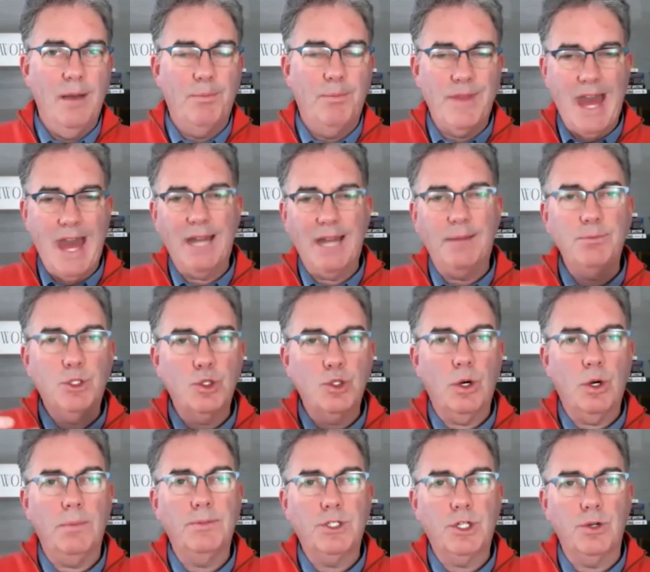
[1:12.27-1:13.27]
but that
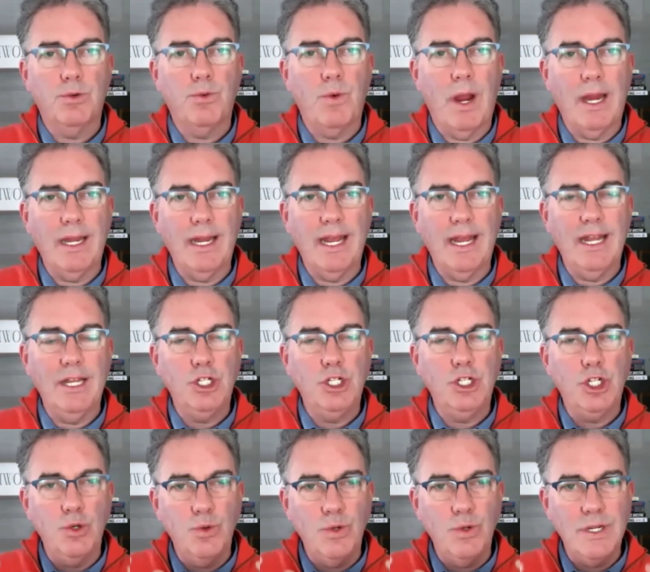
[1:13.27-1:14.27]
absorption rate
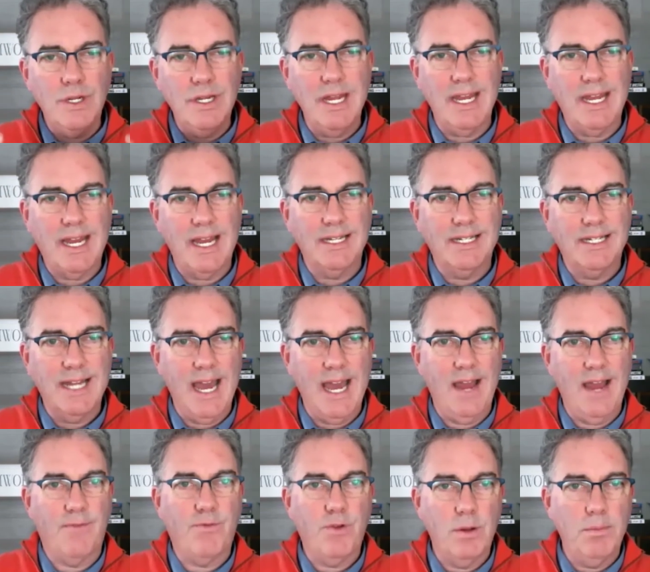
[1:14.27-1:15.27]
is unique to
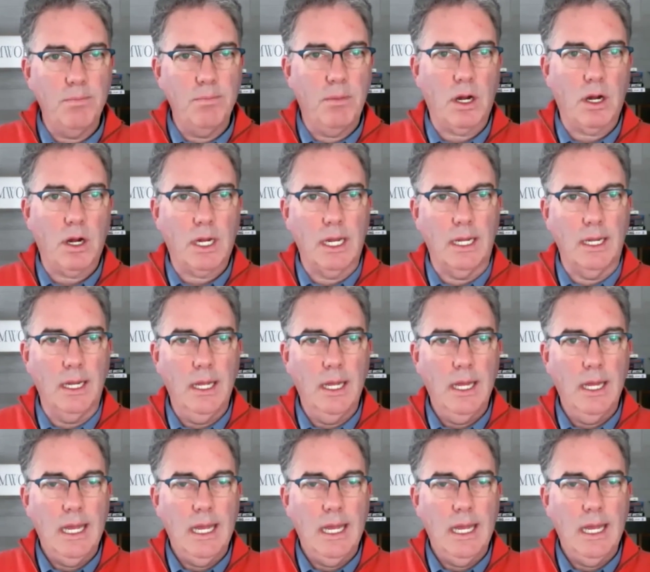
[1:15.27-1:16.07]
every market.